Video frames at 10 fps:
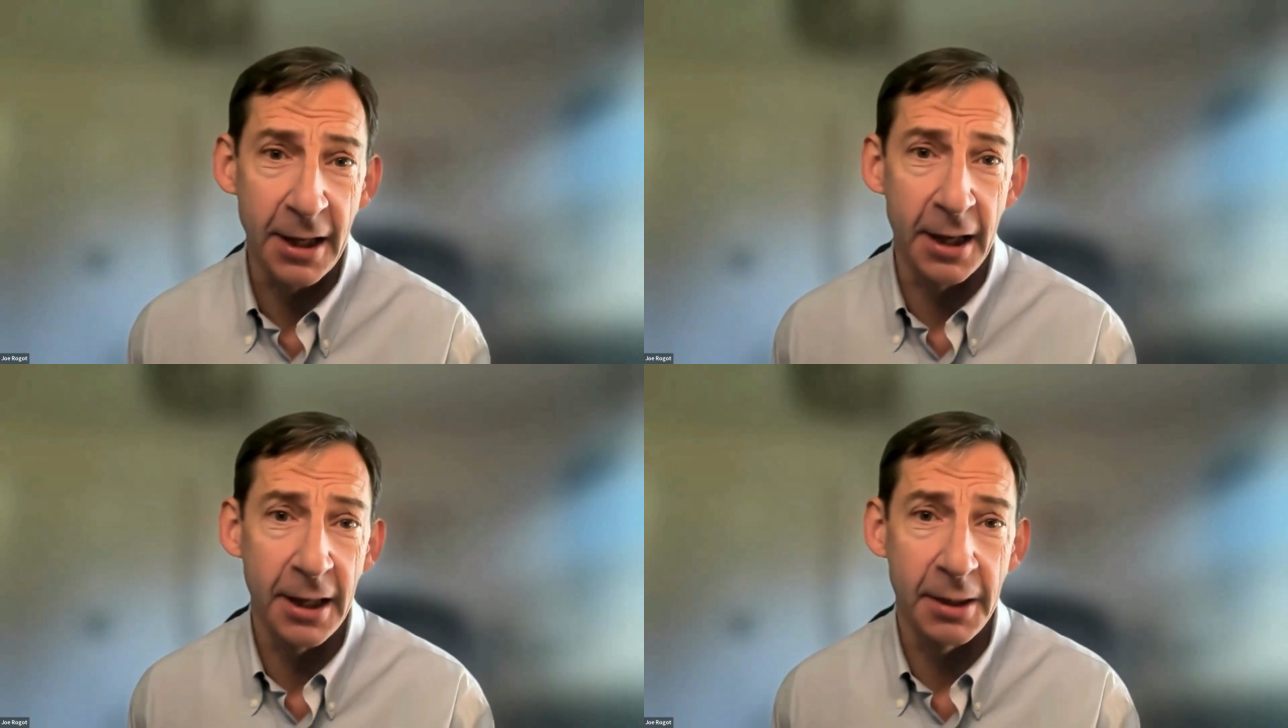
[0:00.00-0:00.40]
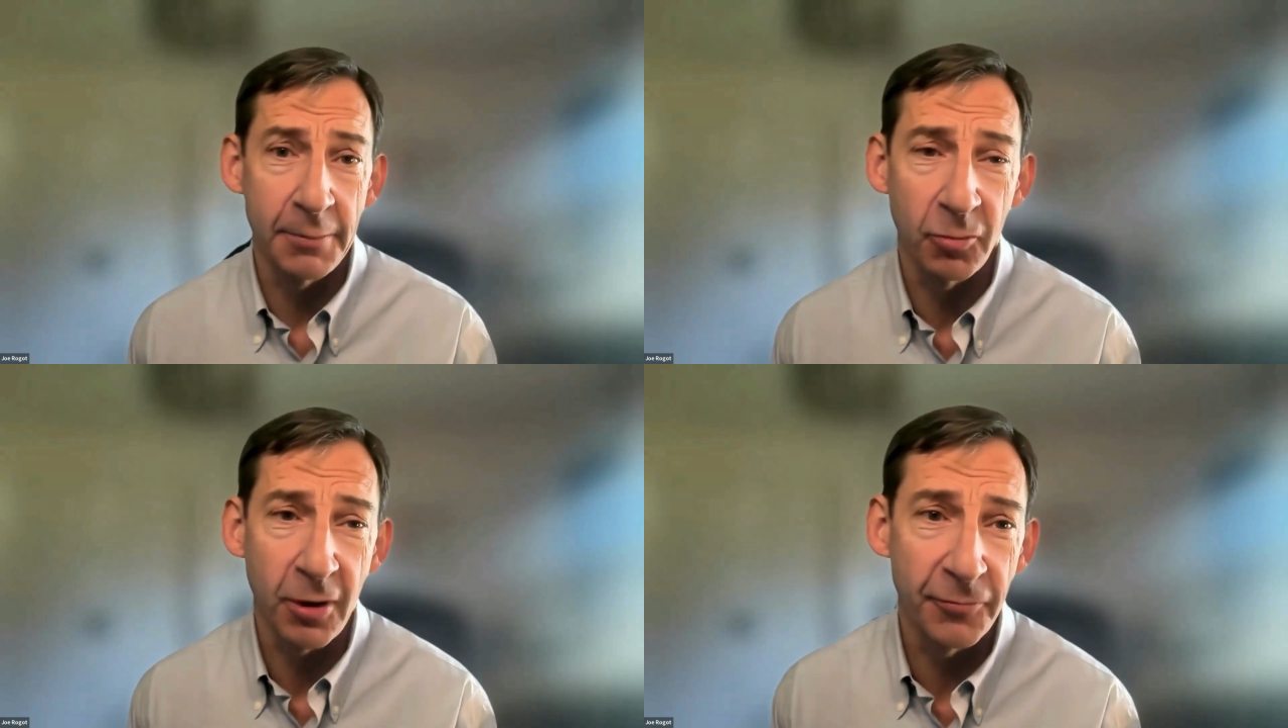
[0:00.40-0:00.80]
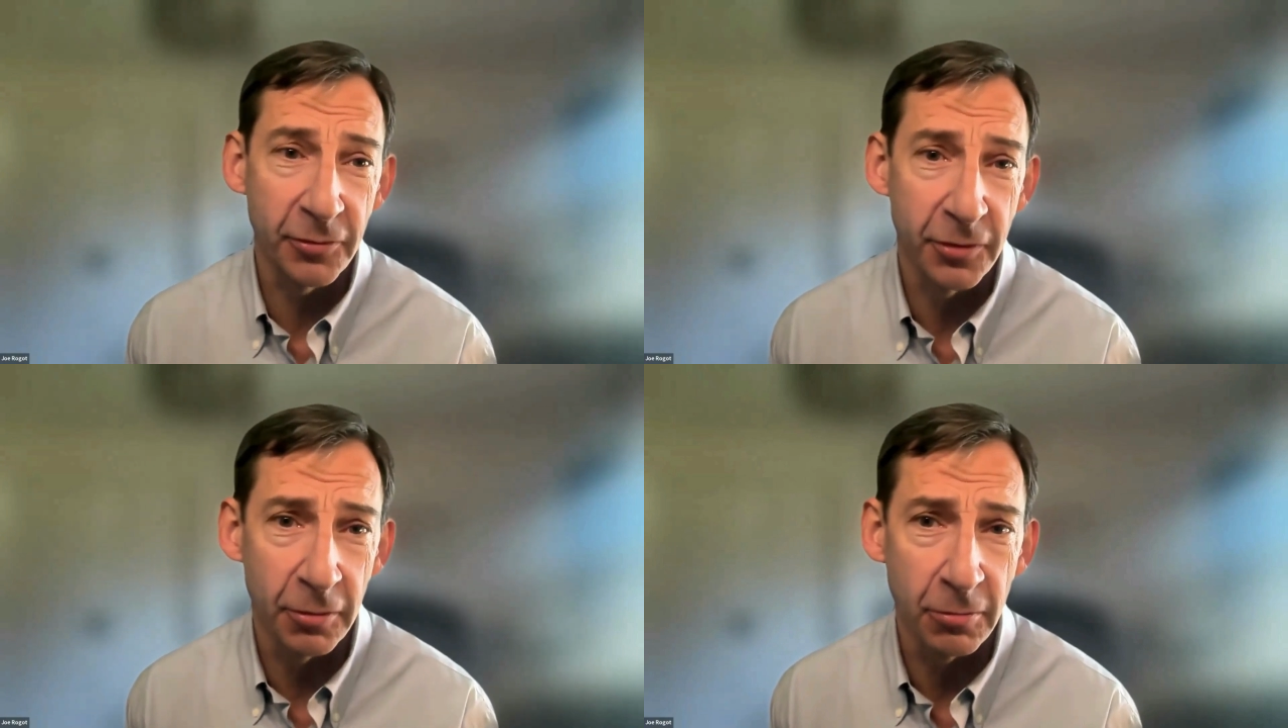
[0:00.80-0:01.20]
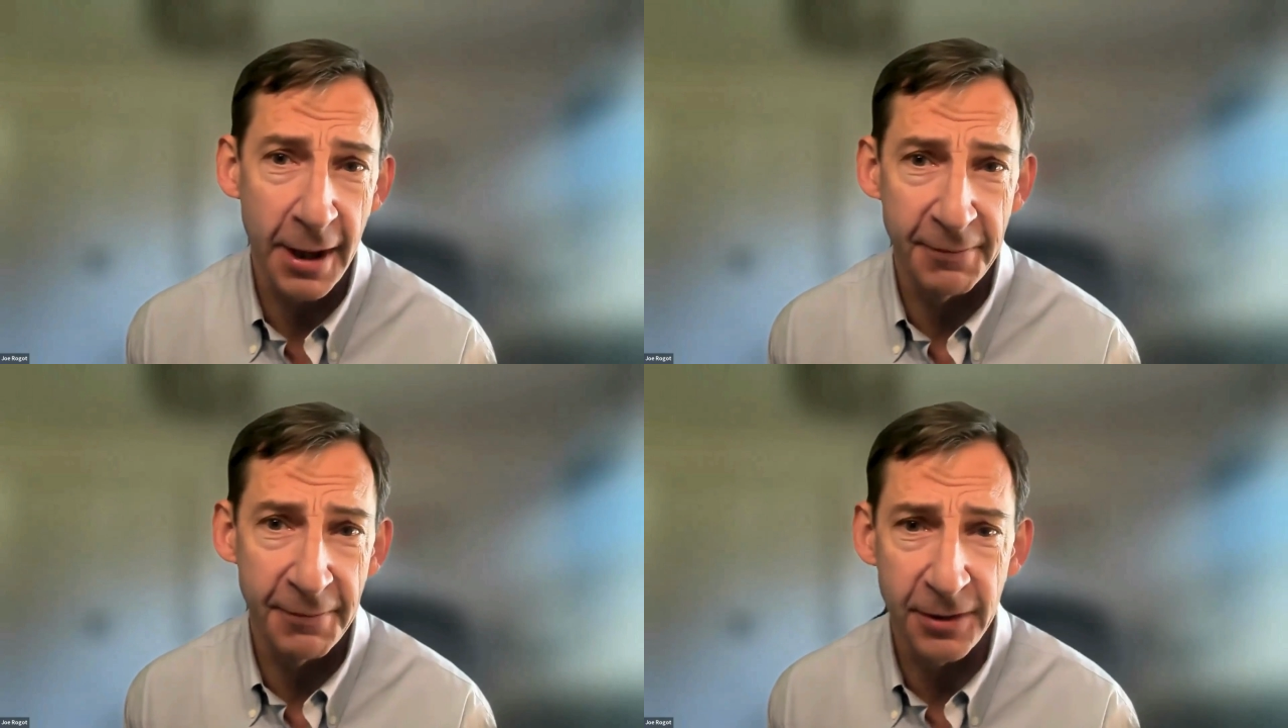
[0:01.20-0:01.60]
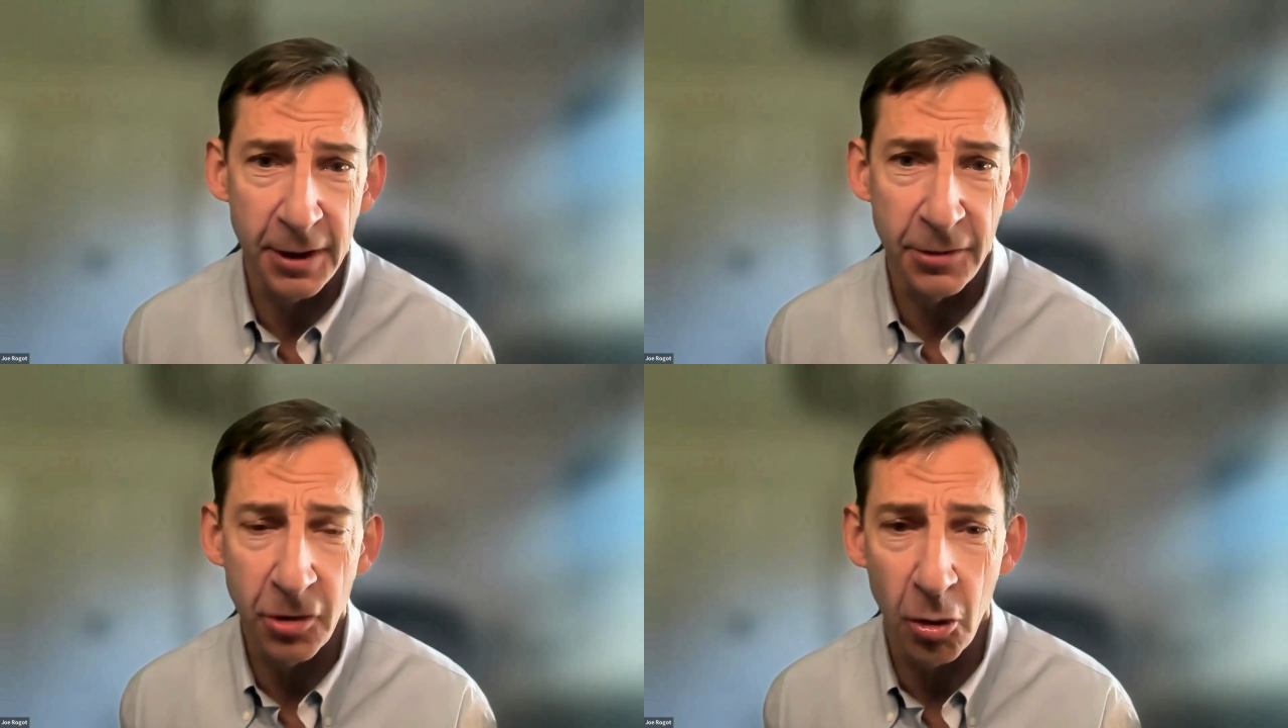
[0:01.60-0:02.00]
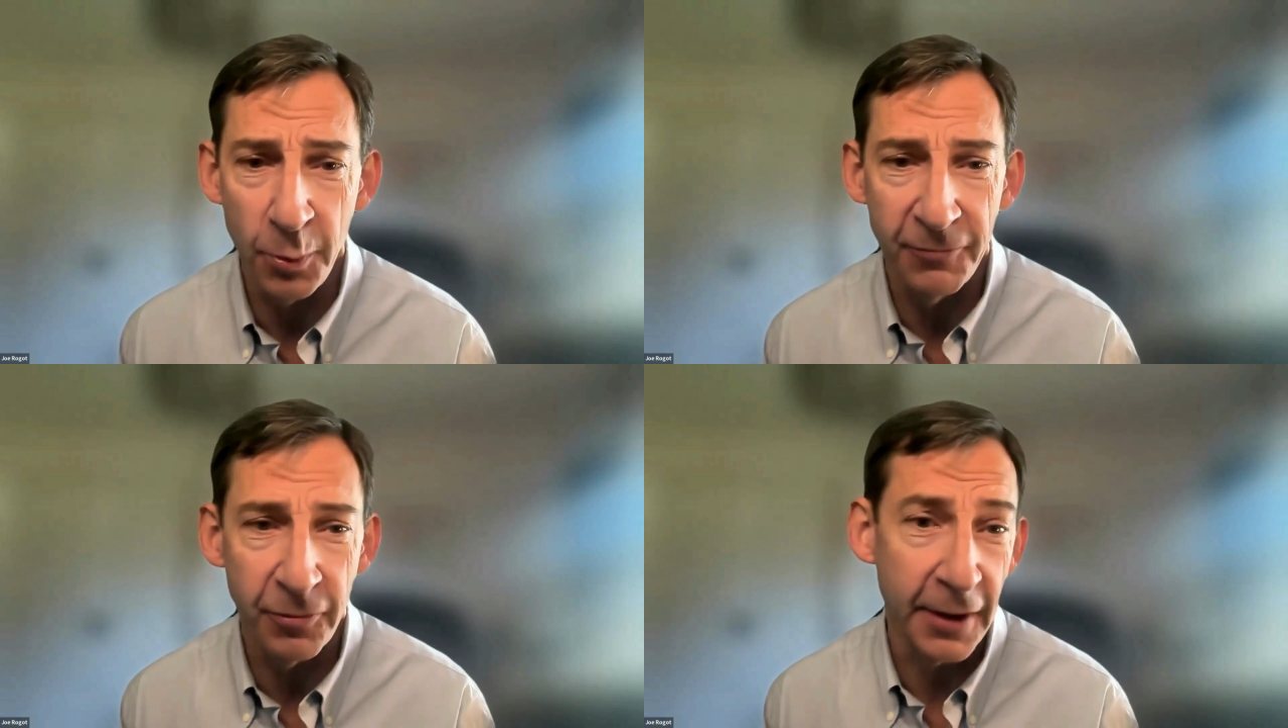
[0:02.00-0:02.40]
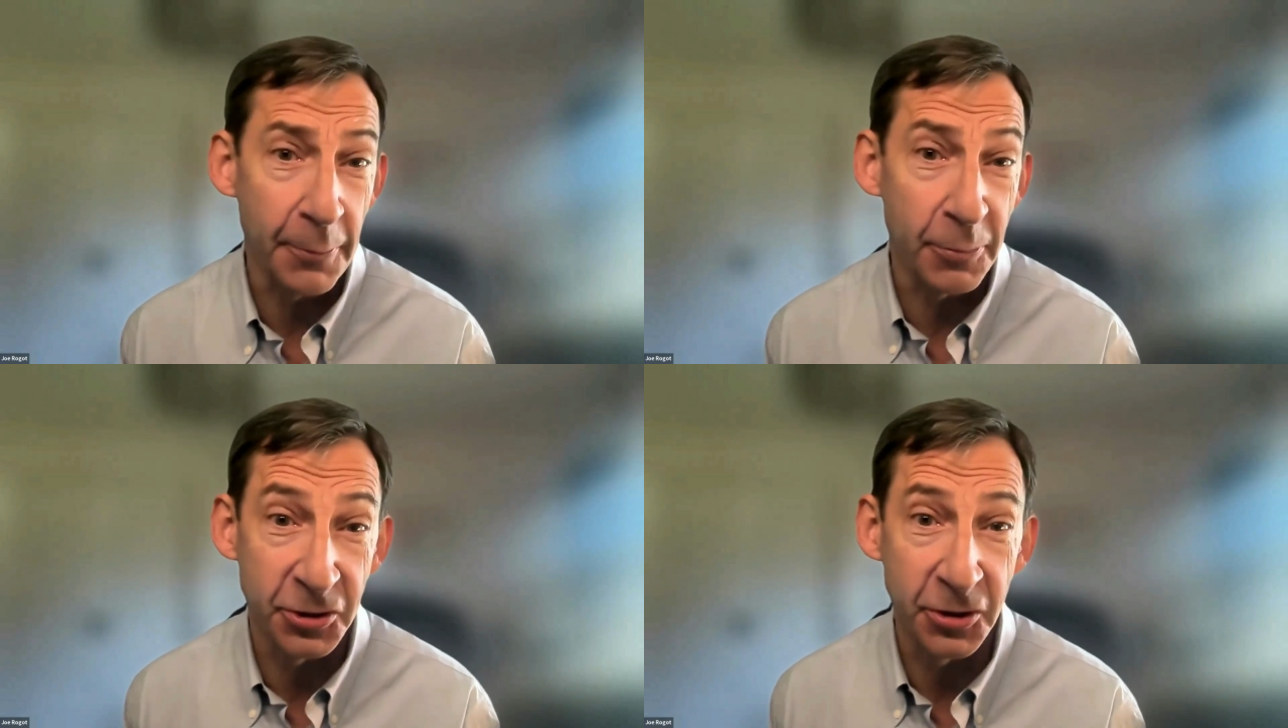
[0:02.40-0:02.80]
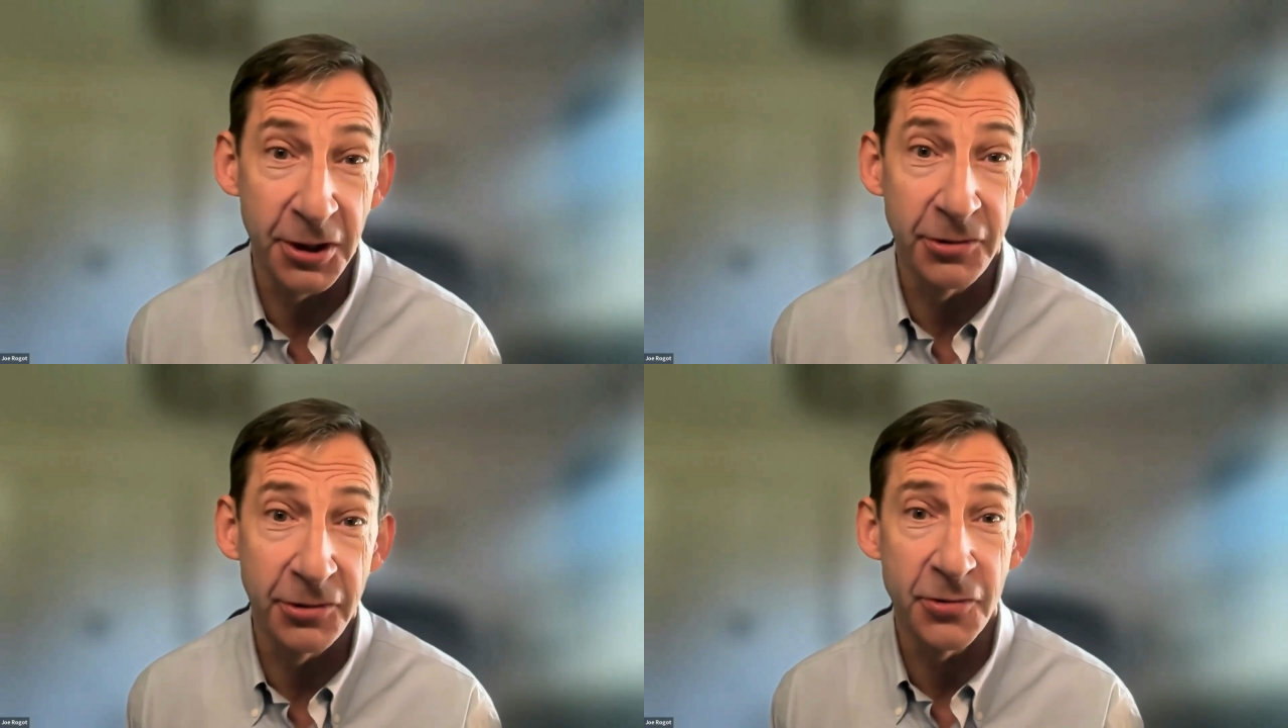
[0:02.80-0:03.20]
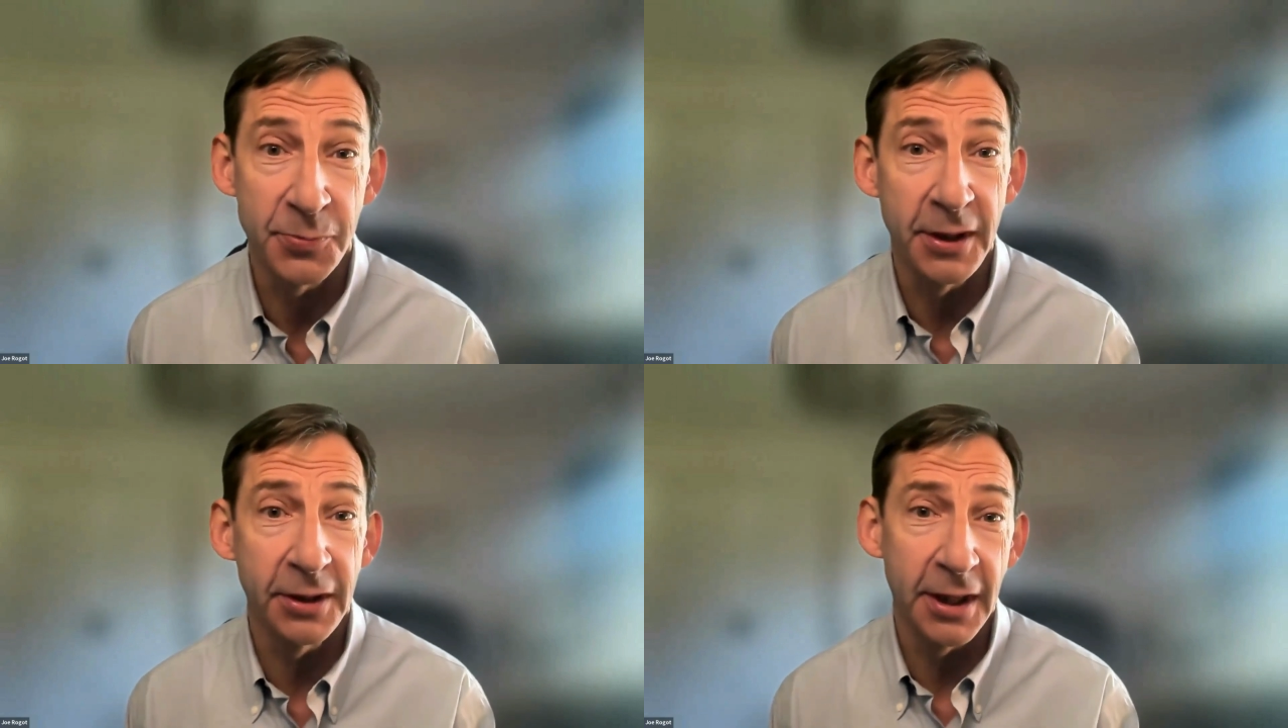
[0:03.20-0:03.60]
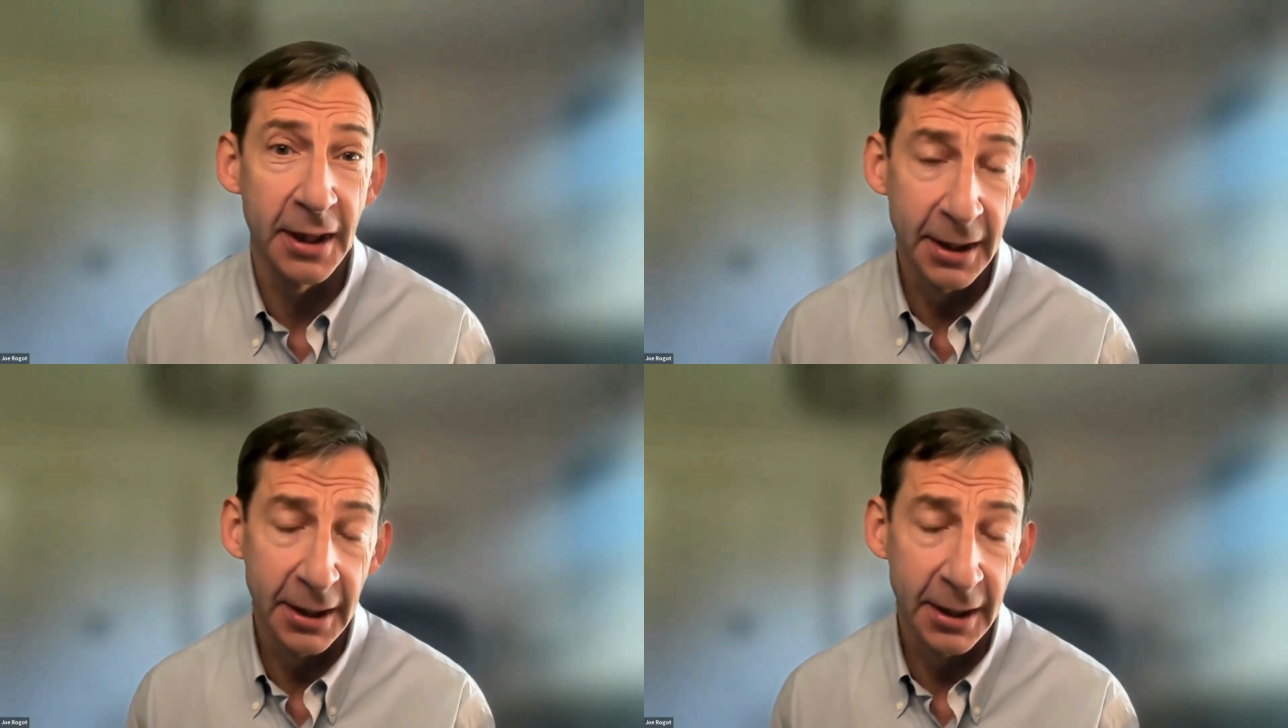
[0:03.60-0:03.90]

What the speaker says: And I'm grateful to Rafe and Toby for the opportunity to speak